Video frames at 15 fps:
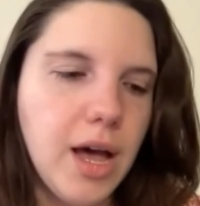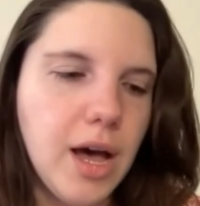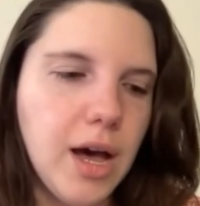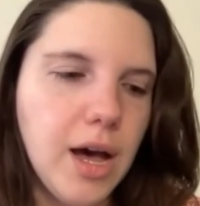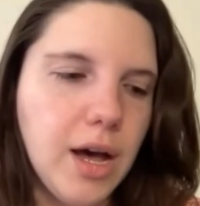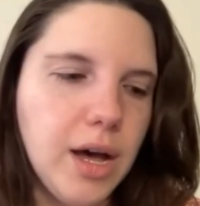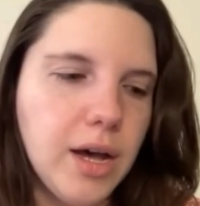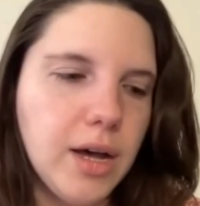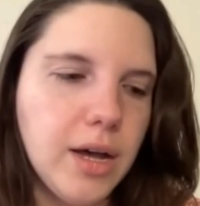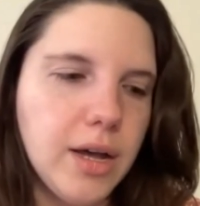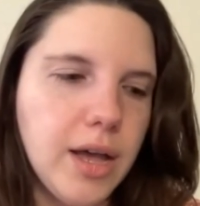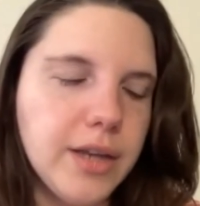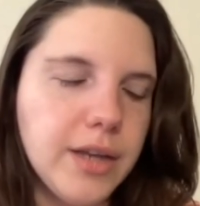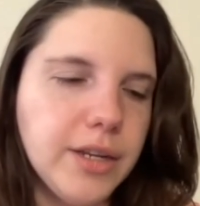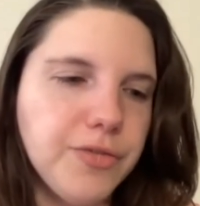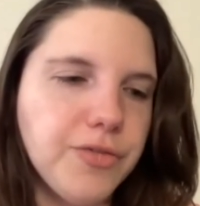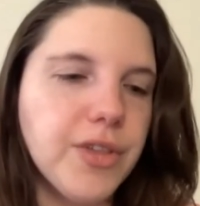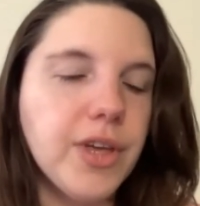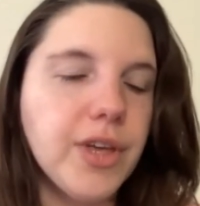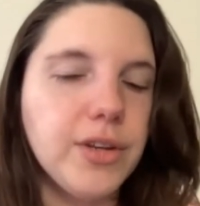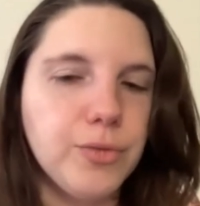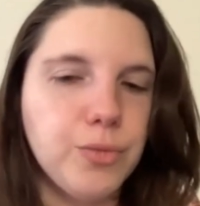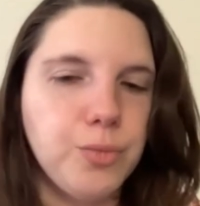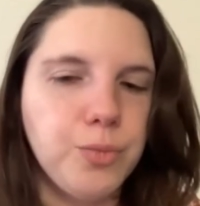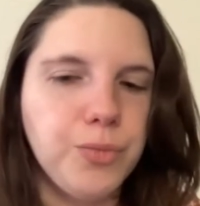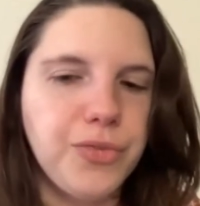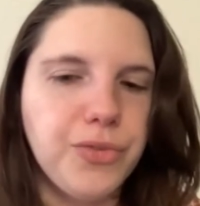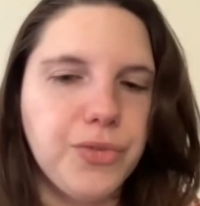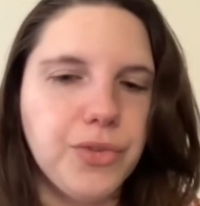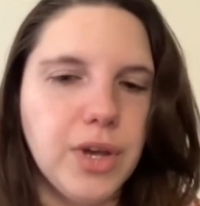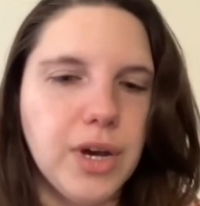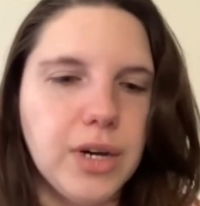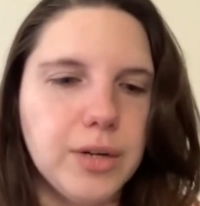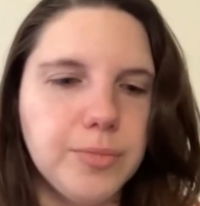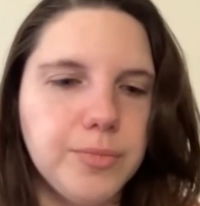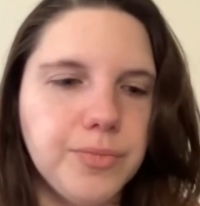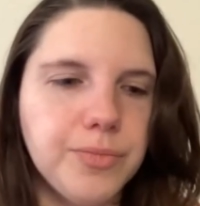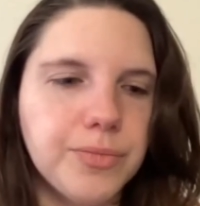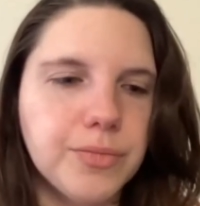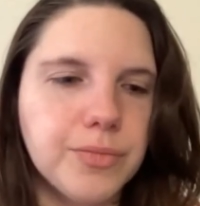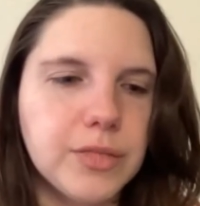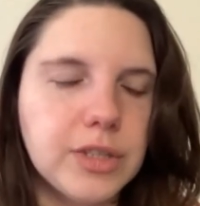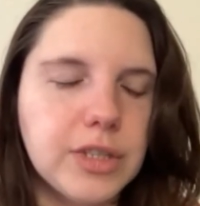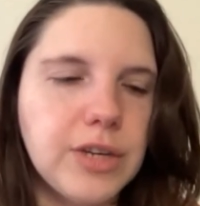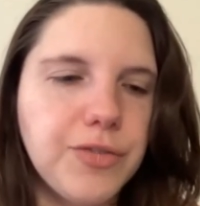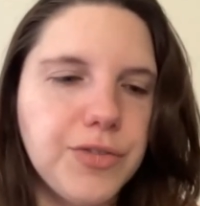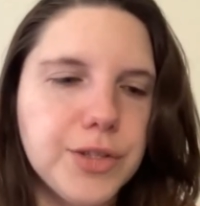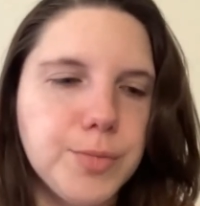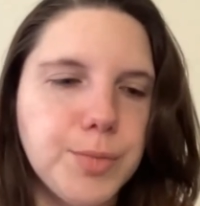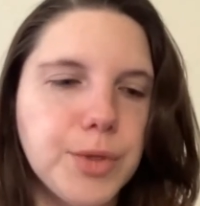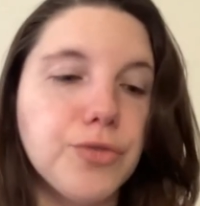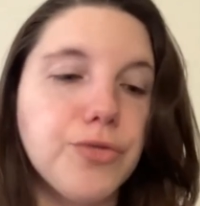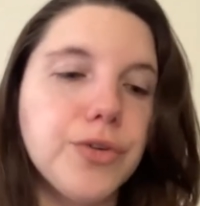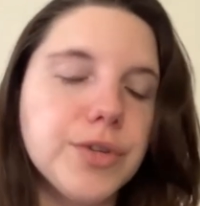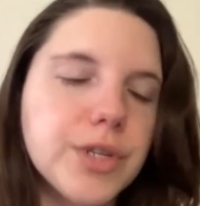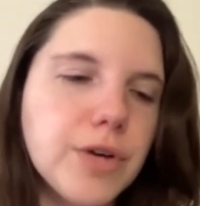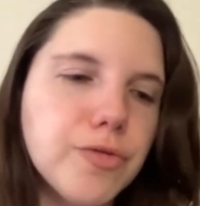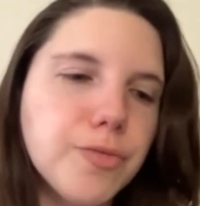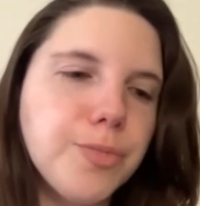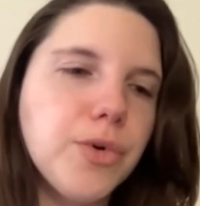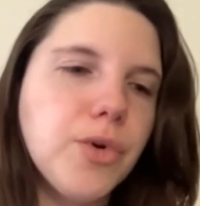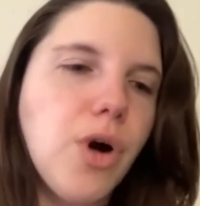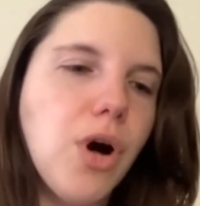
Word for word: uh, and if and um, if the speaker feels comfortable